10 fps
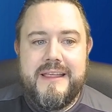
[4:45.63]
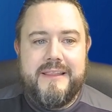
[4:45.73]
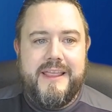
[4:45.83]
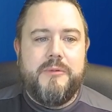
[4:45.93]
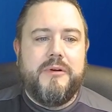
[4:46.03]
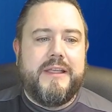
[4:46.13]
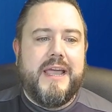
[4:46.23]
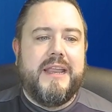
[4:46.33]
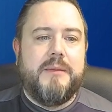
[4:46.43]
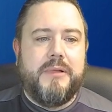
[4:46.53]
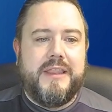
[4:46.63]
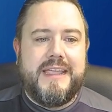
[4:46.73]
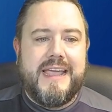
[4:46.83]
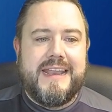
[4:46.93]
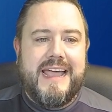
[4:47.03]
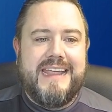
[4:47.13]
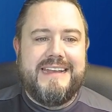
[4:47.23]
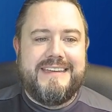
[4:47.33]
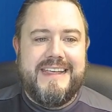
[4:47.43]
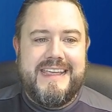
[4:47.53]
they would get it, but they get
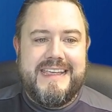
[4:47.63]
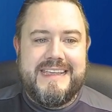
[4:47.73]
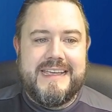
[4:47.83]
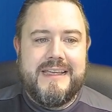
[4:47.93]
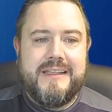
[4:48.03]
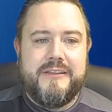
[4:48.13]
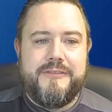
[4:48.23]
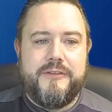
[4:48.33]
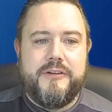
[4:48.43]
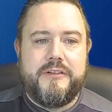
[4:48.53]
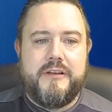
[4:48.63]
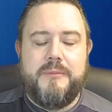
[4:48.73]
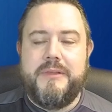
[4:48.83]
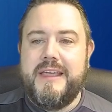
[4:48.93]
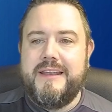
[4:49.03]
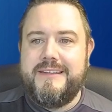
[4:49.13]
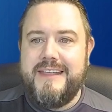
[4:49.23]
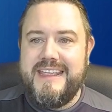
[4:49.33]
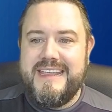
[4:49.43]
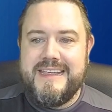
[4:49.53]
a D. The first club to get a
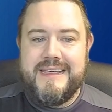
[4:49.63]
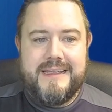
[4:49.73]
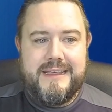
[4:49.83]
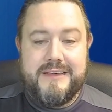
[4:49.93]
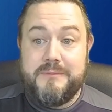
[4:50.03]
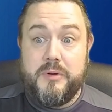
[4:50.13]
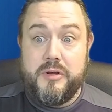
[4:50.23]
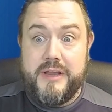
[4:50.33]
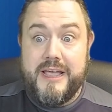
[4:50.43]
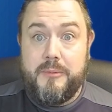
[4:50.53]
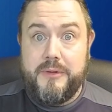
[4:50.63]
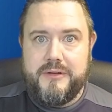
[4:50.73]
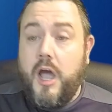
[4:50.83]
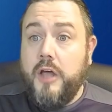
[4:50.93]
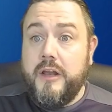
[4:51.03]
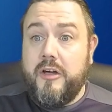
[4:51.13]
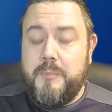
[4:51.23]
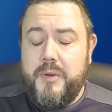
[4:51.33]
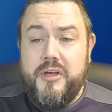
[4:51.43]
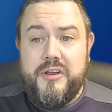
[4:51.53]
D is Burton Albion.
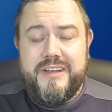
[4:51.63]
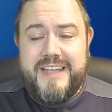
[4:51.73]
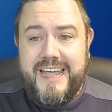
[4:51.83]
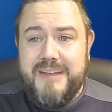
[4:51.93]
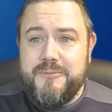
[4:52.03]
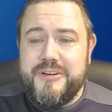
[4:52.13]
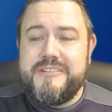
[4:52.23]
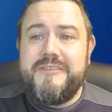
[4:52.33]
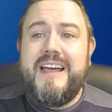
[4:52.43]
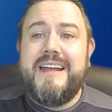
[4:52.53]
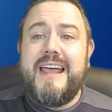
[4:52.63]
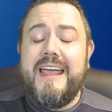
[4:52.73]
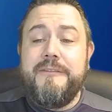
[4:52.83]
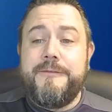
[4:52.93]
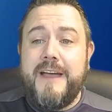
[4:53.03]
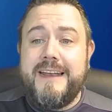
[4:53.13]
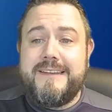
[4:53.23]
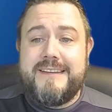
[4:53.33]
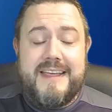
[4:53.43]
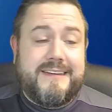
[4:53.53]
Unlike Burton, Cambridge have had a
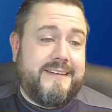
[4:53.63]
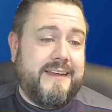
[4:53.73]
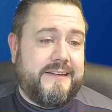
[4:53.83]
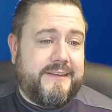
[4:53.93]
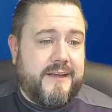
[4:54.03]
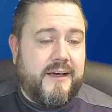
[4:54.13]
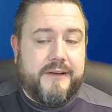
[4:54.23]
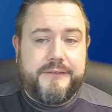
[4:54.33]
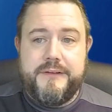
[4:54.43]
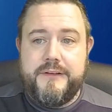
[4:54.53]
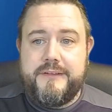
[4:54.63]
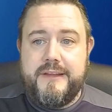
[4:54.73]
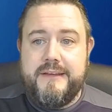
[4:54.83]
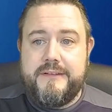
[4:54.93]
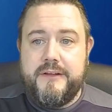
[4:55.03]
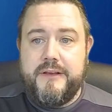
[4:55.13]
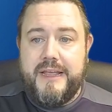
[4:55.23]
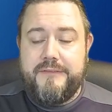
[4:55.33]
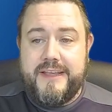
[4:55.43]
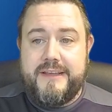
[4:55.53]
fantastic start to the season.
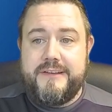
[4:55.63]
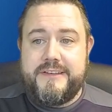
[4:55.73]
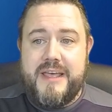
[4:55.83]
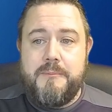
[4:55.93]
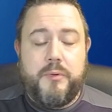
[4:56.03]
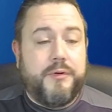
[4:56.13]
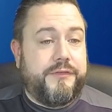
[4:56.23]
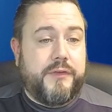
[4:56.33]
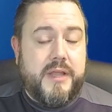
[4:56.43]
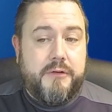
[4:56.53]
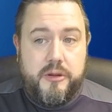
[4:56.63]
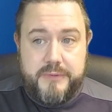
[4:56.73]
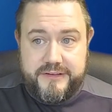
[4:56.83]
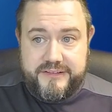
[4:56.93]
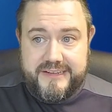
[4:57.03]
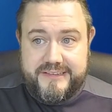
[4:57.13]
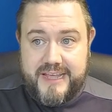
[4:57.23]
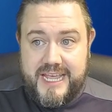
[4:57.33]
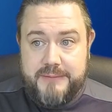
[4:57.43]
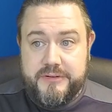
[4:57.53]
They've taken 10 points from their opening 6
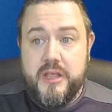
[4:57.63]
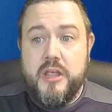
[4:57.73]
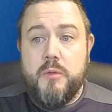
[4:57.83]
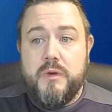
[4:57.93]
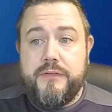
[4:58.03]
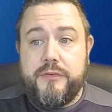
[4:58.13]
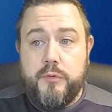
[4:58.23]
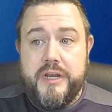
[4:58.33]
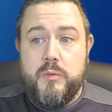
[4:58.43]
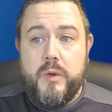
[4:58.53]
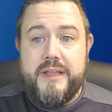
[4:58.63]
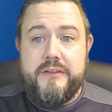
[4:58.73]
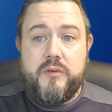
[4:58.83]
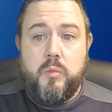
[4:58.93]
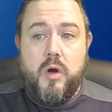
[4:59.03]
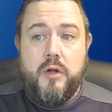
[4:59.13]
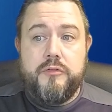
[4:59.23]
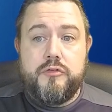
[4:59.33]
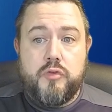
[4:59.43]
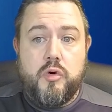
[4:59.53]
games with 3 wins,
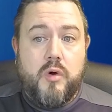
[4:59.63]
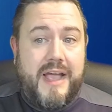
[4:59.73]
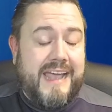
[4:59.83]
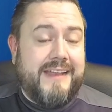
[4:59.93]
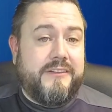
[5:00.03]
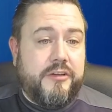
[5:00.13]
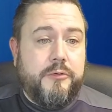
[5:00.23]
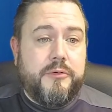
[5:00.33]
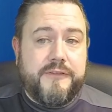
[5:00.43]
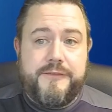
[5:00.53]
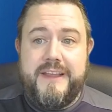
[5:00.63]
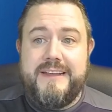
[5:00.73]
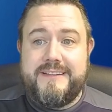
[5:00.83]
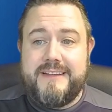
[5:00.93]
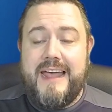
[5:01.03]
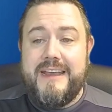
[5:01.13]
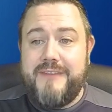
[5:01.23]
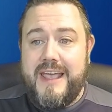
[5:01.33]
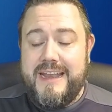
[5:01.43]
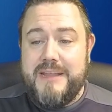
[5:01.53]
1 draw and 2 defeats. And
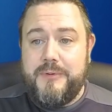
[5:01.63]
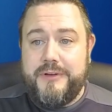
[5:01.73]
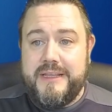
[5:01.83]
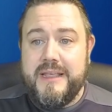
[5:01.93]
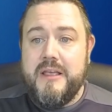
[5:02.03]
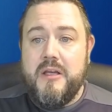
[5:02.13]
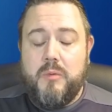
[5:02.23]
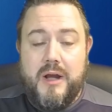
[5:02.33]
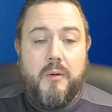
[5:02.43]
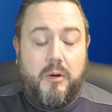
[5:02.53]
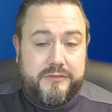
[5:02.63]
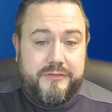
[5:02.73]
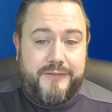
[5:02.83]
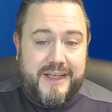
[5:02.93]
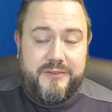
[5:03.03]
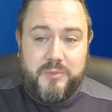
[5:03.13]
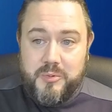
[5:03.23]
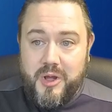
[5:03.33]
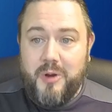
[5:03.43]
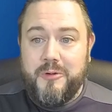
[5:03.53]
if anybody, well, Oxford fans will
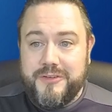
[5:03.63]
know for